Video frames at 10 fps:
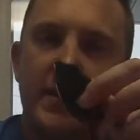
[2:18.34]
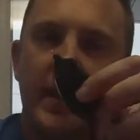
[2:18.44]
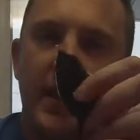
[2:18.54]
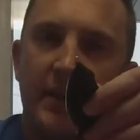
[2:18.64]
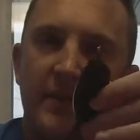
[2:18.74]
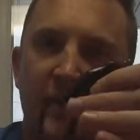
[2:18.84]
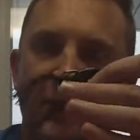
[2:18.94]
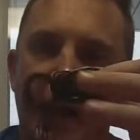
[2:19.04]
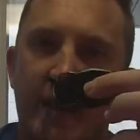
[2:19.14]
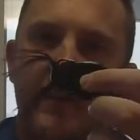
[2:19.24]
a
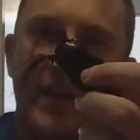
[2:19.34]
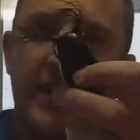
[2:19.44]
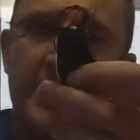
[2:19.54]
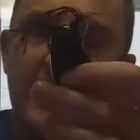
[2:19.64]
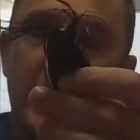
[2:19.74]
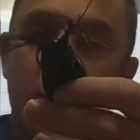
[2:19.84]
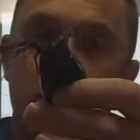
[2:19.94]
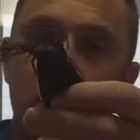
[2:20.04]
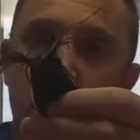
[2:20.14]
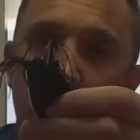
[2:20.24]
5/8
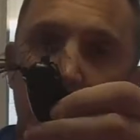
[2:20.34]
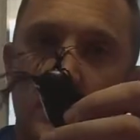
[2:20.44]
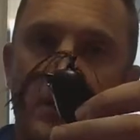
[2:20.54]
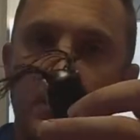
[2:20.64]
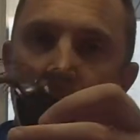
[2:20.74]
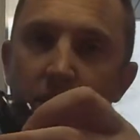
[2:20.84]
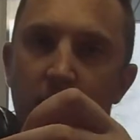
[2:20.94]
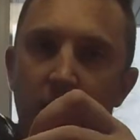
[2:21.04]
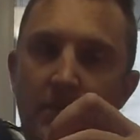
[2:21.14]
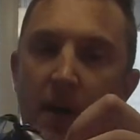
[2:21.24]
ounce
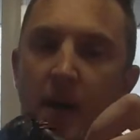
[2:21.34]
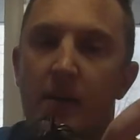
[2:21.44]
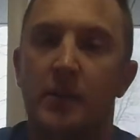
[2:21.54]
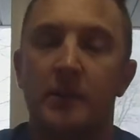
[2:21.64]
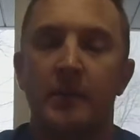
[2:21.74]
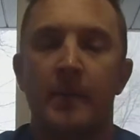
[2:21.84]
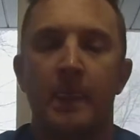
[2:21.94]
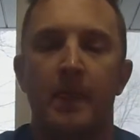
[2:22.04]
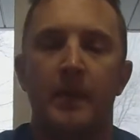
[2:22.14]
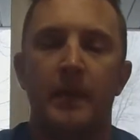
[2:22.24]
model,
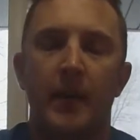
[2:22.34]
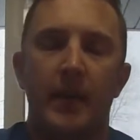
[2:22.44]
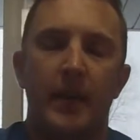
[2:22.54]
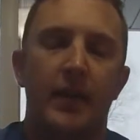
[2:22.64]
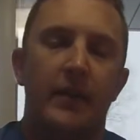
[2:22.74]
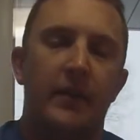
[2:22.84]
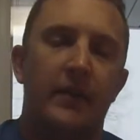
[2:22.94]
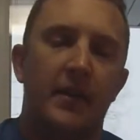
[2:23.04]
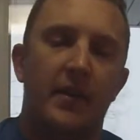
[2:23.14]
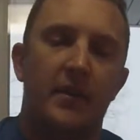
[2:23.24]
and
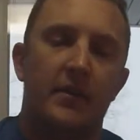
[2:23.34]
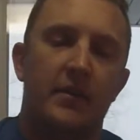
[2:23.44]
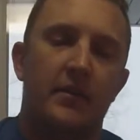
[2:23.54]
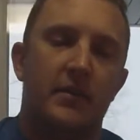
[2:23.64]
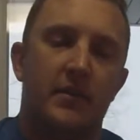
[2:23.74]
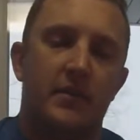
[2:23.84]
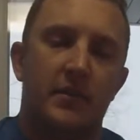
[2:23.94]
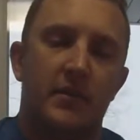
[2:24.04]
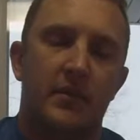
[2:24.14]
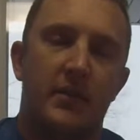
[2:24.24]
the
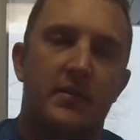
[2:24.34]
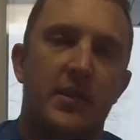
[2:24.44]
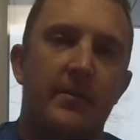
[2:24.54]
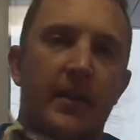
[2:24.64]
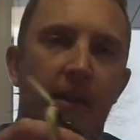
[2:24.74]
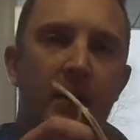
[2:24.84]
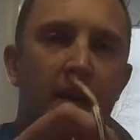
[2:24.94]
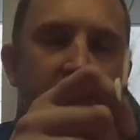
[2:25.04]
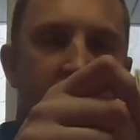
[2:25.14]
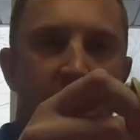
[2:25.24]
Terminator
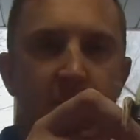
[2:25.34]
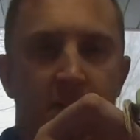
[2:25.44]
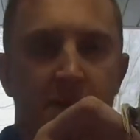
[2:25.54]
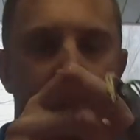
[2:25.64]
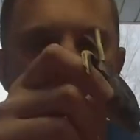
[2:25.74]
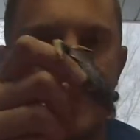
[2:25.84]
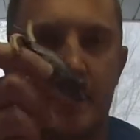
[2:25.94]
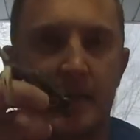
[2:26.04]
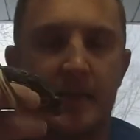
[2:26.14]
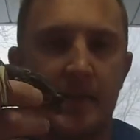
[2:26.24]
is actually
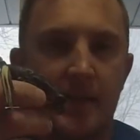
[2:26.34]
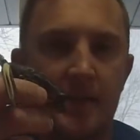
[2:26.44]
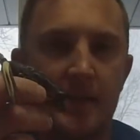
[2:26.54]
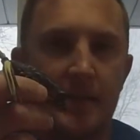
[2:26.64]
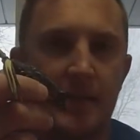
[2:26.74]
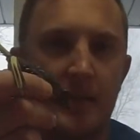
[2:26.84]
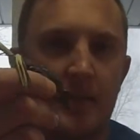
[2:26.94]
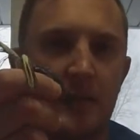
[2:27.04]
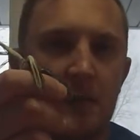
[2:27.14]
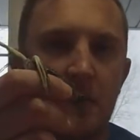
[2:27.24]
11/16.
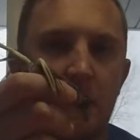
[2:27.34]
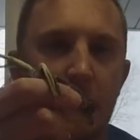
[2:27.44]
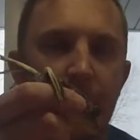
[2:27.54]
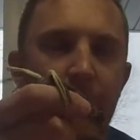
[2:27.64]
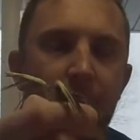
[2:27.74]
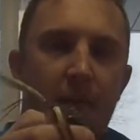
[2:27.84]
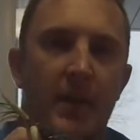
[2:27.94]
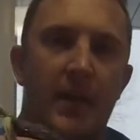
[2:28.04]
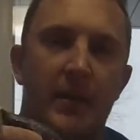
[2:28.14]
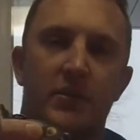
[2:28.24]
So
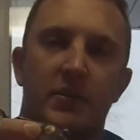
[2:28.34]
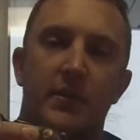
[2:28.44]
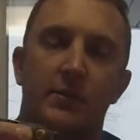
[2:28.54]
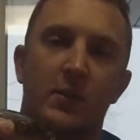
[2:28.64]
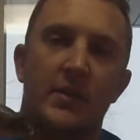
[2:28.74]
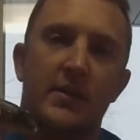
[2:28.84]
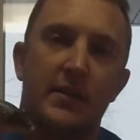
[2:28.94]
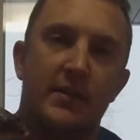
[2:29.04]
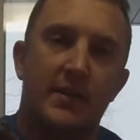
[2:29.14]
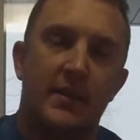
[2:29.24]
that actually is
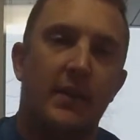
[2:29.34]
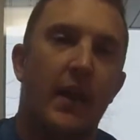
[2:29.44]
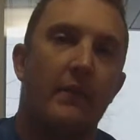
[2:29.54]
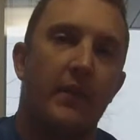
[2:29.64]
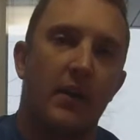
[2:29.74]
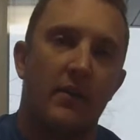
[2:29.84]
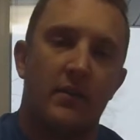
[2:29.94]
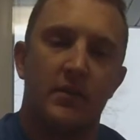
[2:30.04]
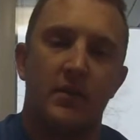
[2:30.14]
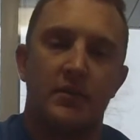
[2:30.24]
1/16 heavier
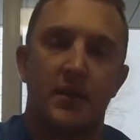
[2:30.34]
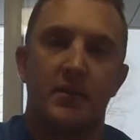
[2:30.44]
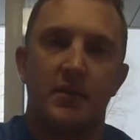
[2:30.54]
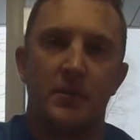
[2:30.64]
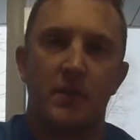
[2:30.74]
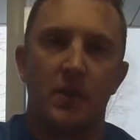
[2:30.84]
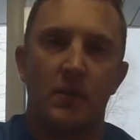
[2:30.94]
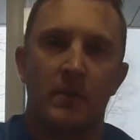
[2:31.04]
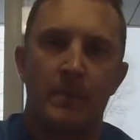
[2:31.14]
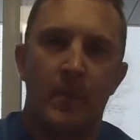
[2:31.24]
than the Spro.